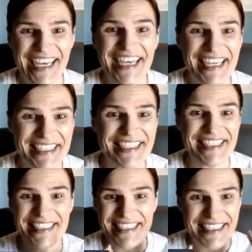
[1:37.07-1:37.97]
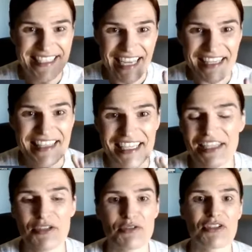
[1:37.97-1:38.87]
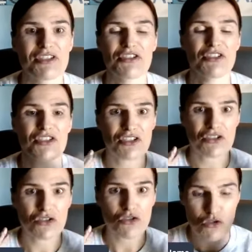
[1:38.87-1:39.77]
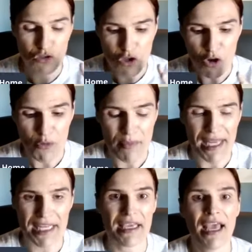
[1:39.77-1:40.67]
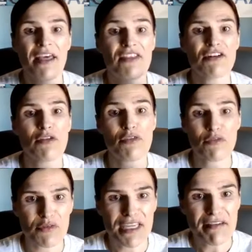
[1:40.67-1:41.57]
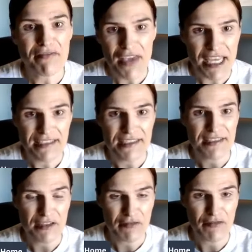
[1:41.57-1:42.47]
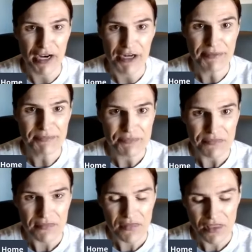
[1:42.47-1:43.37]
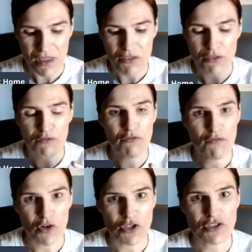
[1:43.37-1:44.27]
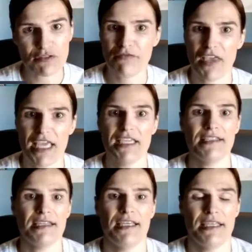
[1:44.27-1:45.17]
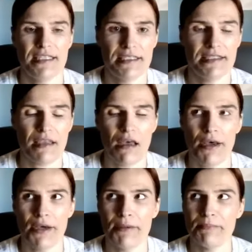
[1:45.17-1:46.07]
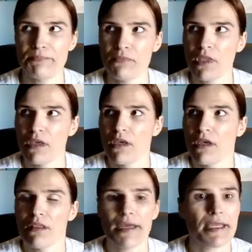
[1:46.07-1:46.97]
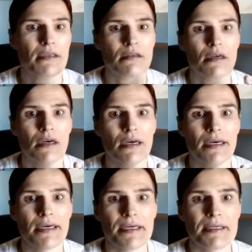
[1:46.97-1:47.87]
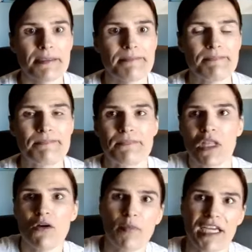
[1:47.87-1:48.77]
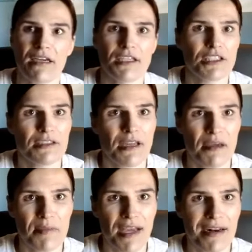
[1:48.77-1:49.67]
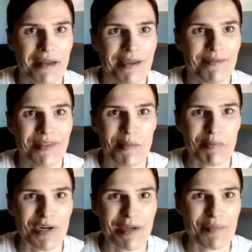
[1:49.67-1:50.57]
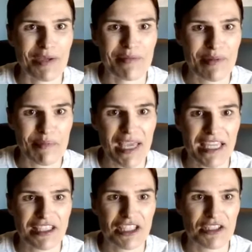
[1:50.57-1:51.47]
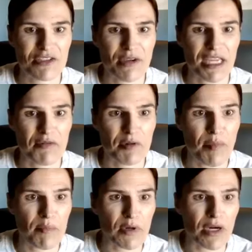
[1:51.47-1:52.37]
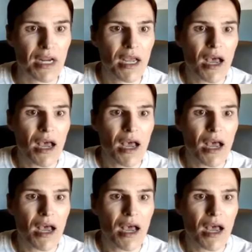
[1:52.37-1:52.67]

It's insanely huge. There's just so many. There are 3 phases to the fair. The first phase is oh my gosh, let me bring up the page here so I can remember.